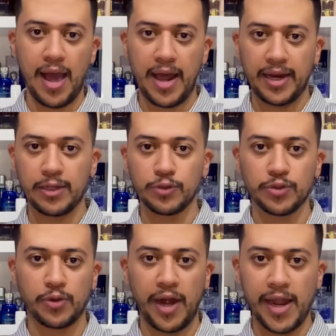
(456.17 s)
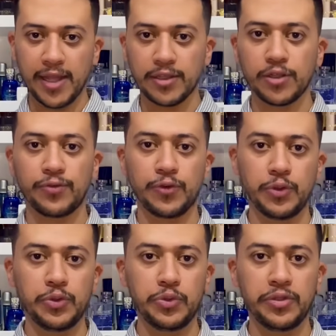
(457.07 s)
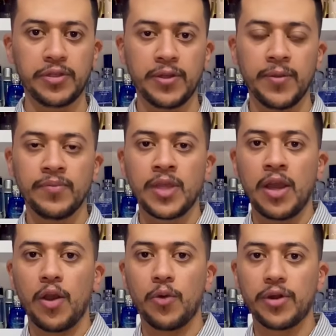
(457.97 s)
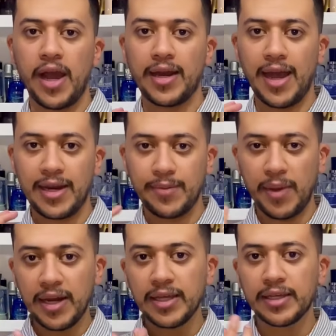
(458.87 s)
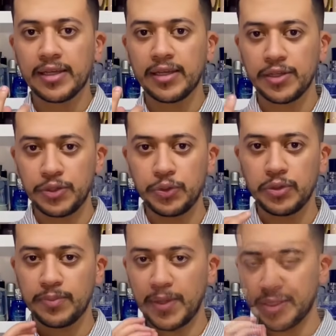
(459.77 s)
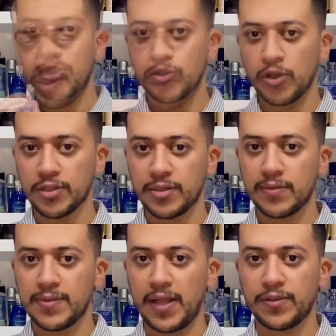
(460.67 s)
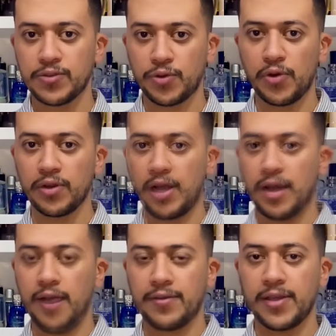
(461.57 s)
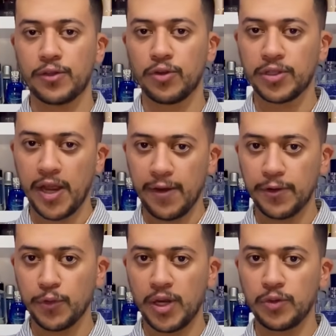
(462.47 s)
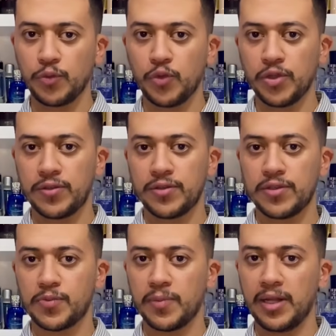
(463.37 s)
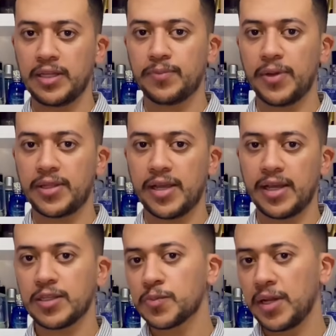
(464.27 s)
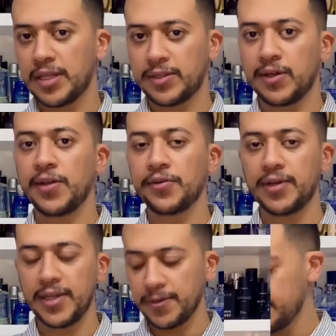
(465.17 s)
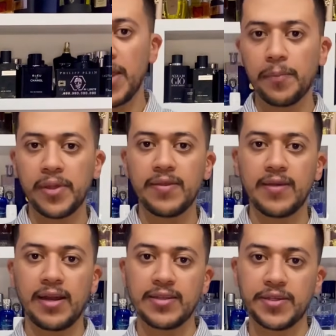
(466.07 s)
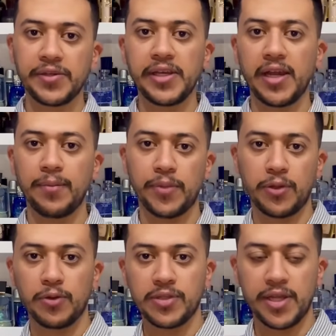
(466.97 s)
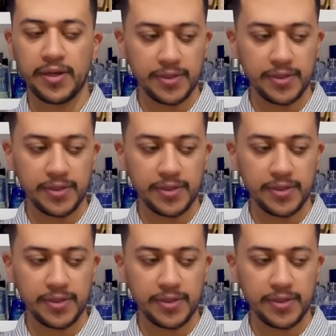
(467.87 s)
an ounce or a hint of oud or an animalic oud, but it's not that strong. I think not everyone would smell it, but I can smell it clearly. But it may be the leather here, because